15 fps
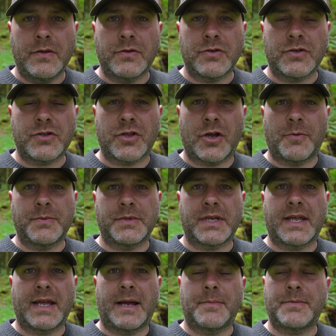Just stopped to
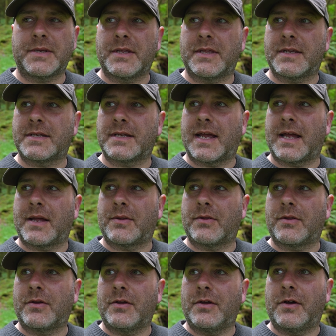capture the
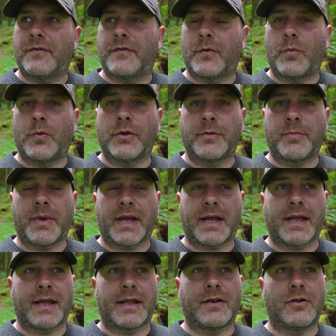sound of a
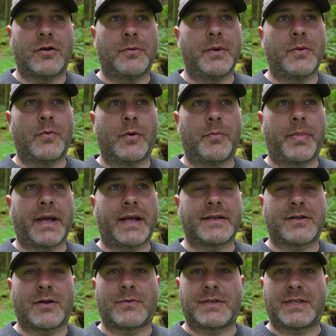woodpecker. Normally woodpeckers
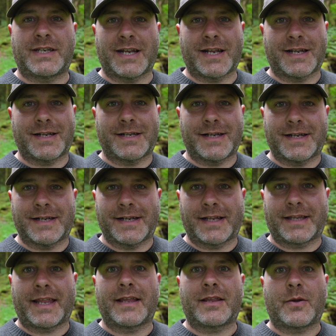go
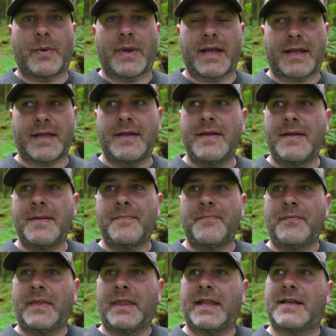dead quick.
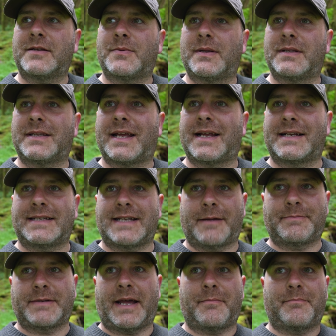This one's like
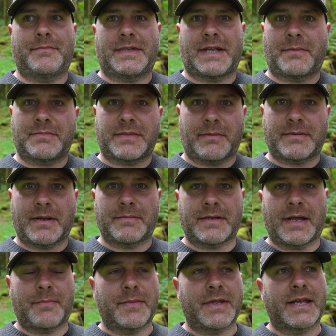tap tap tap tap tap
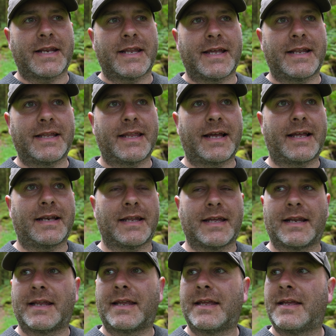tap. You can hear it dead
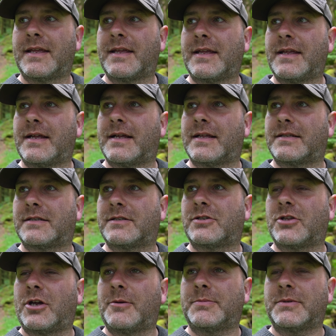clearly. I had to
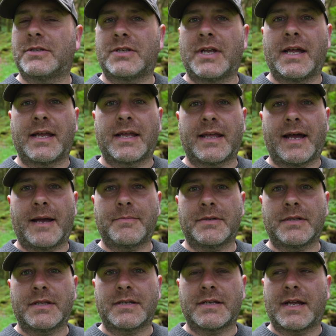stop to try and capture
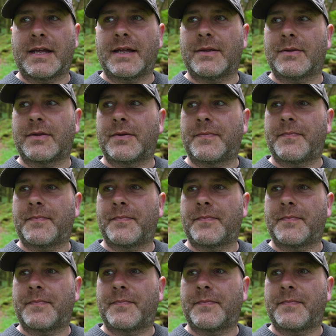the sound.